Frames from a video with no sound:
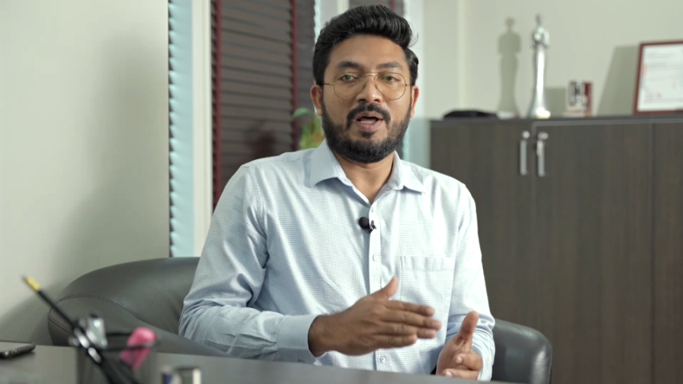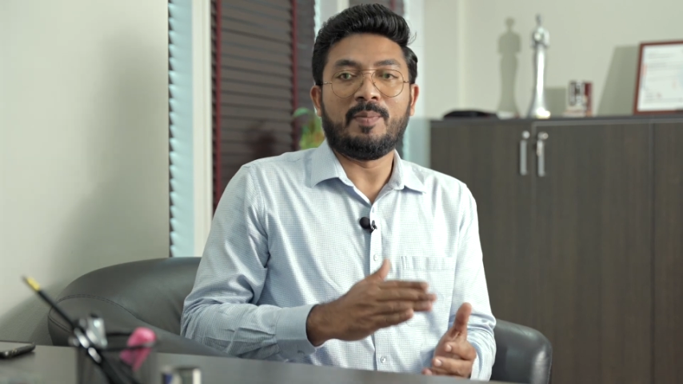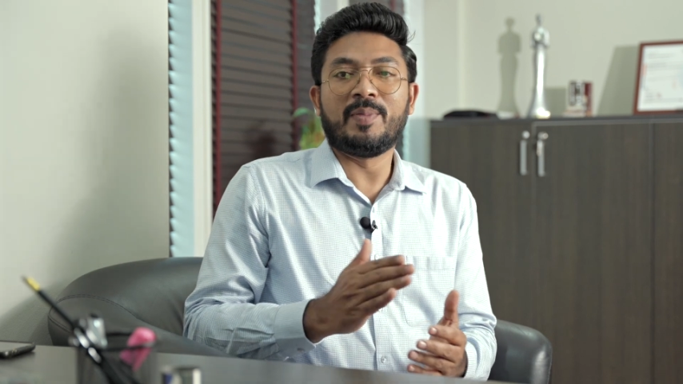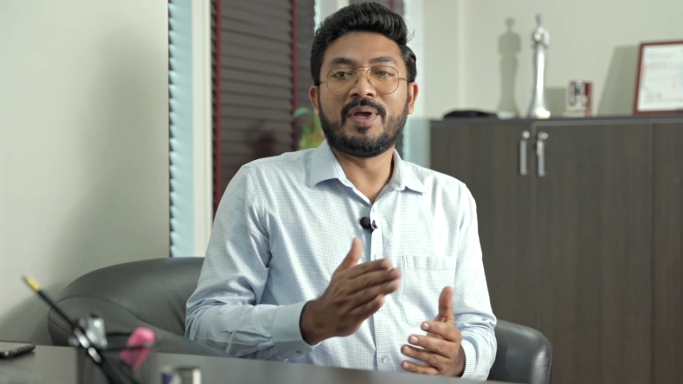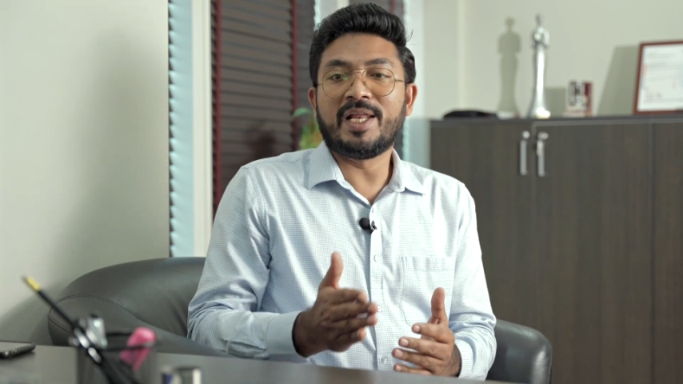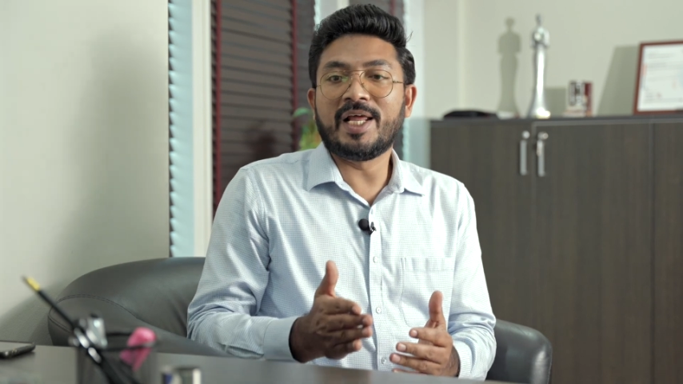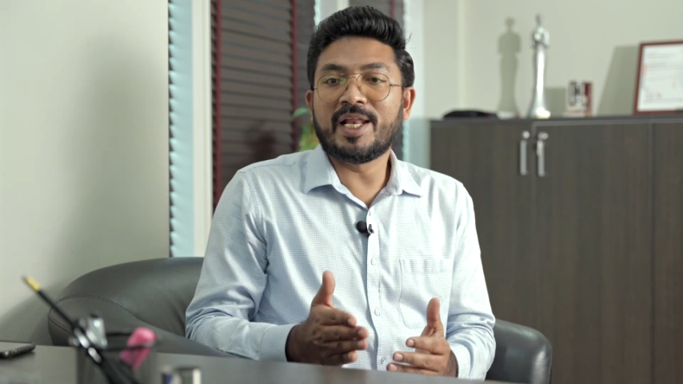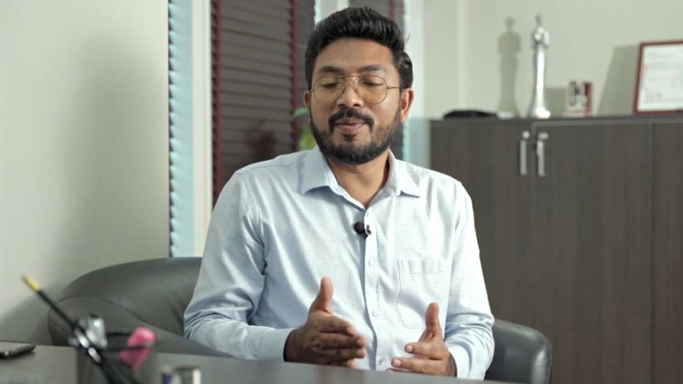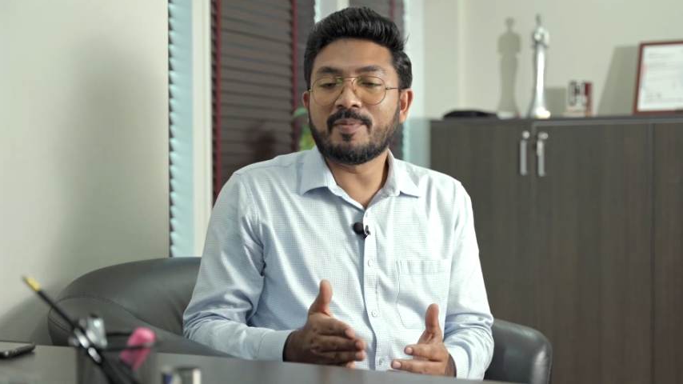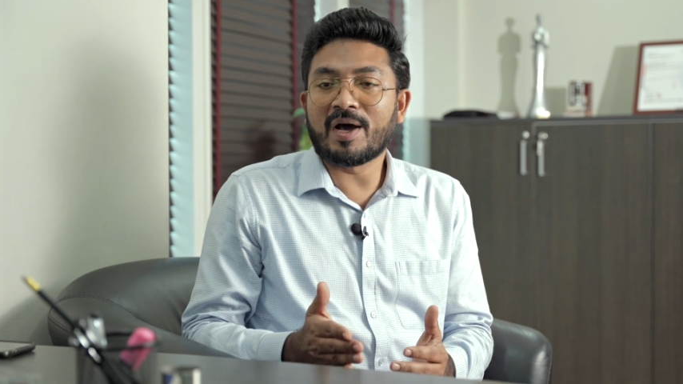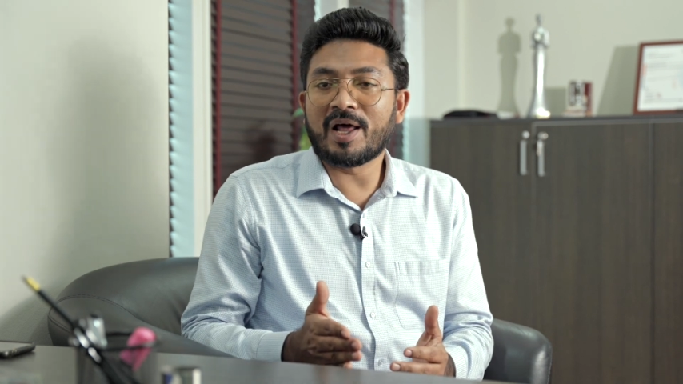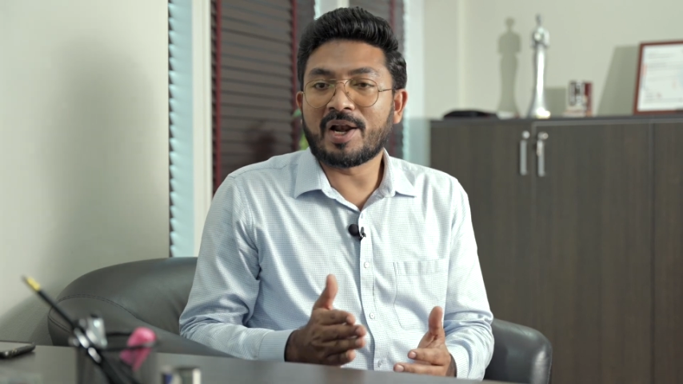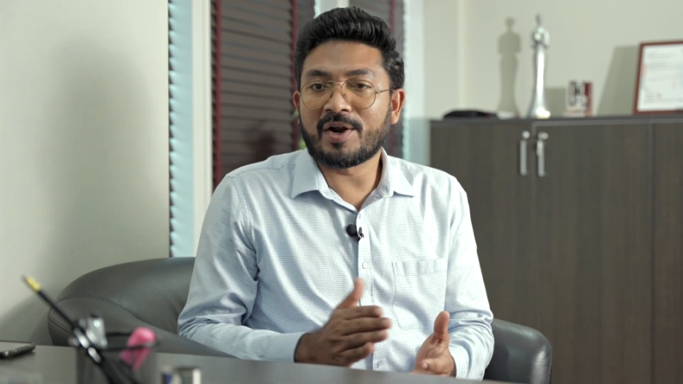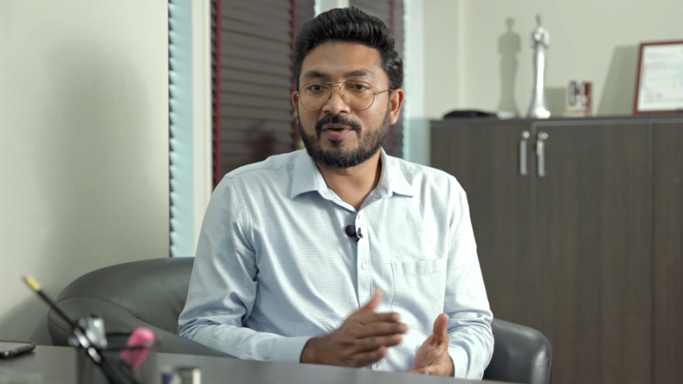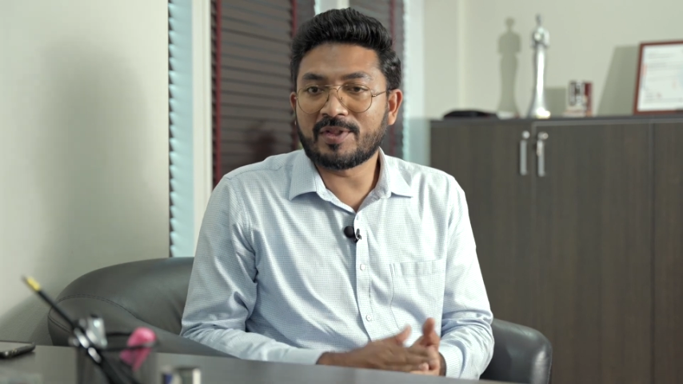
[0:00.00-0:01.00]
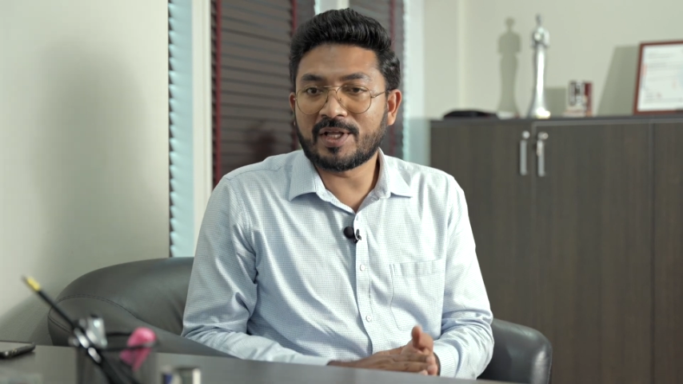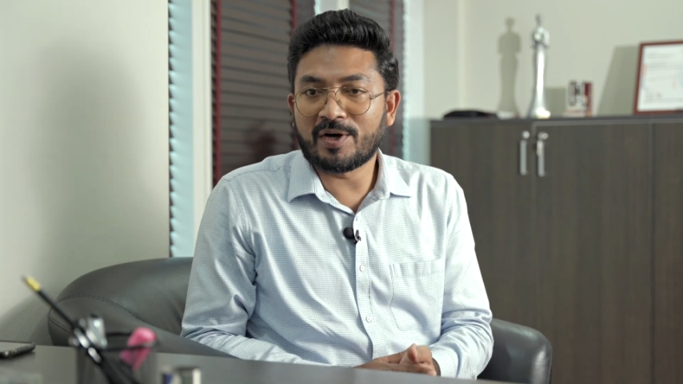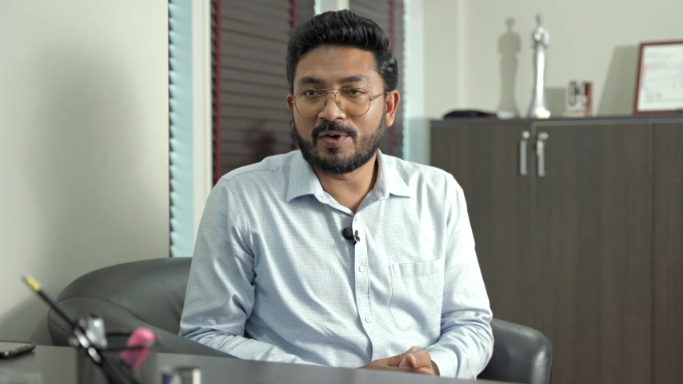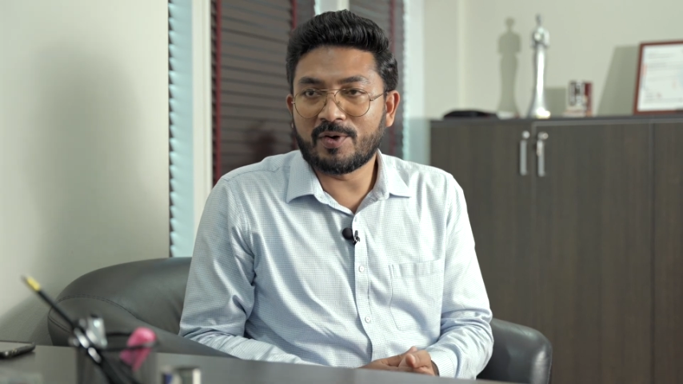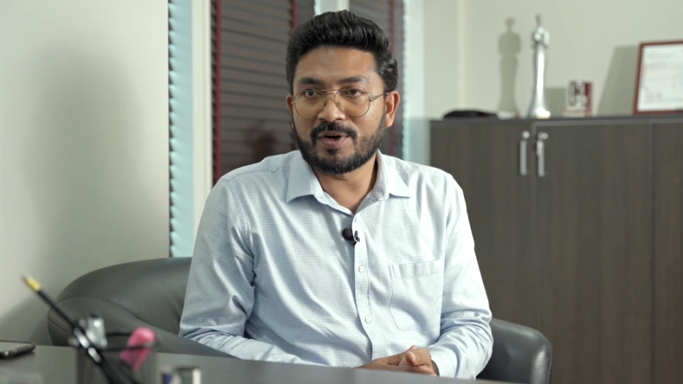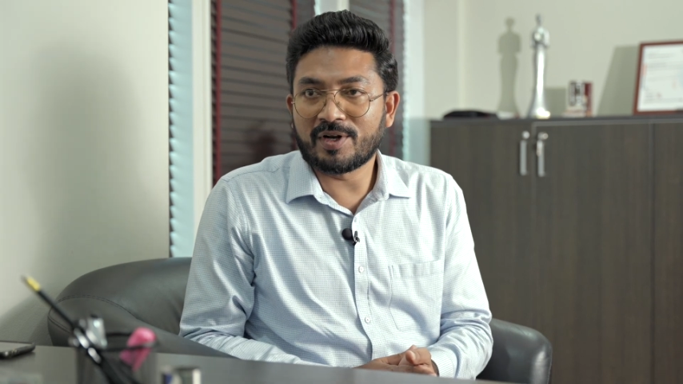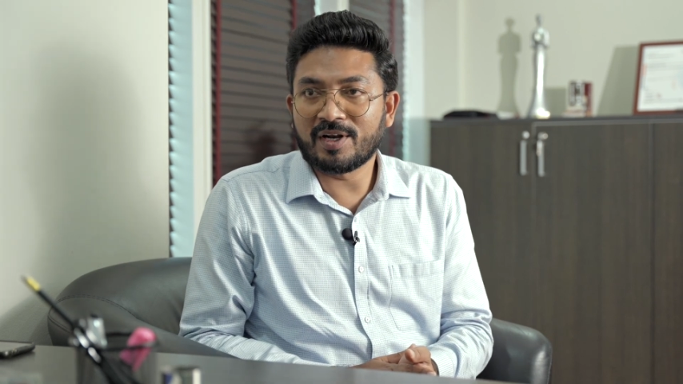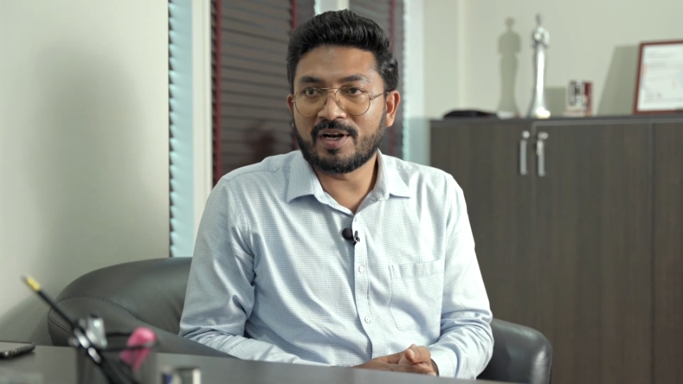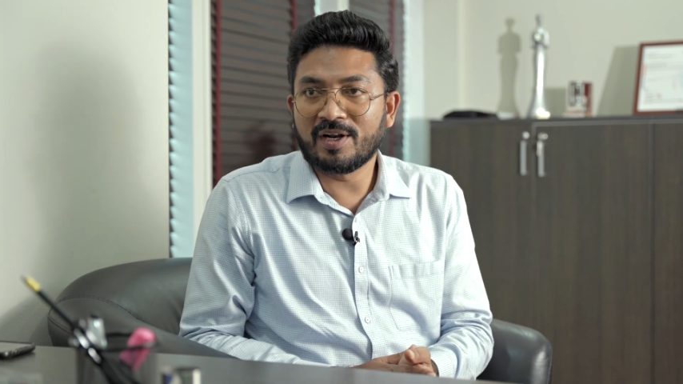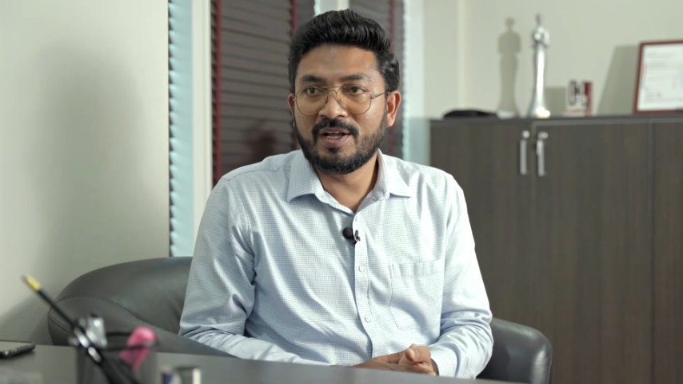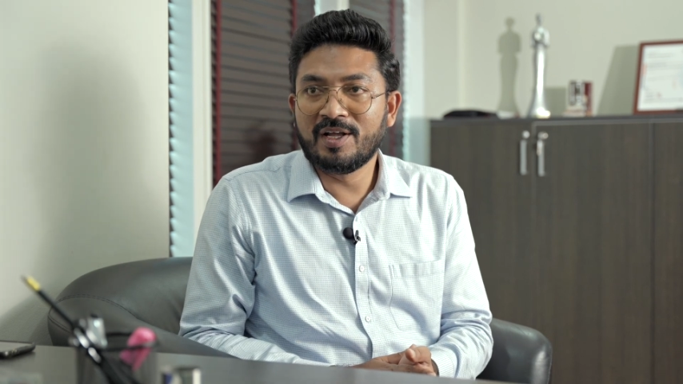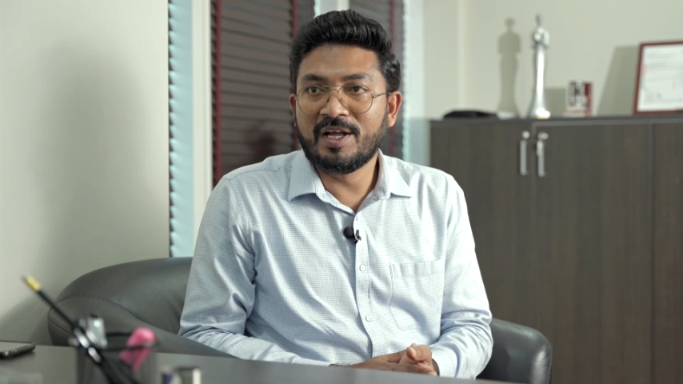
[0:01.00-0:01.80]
Millennium Al Rawdah Hotel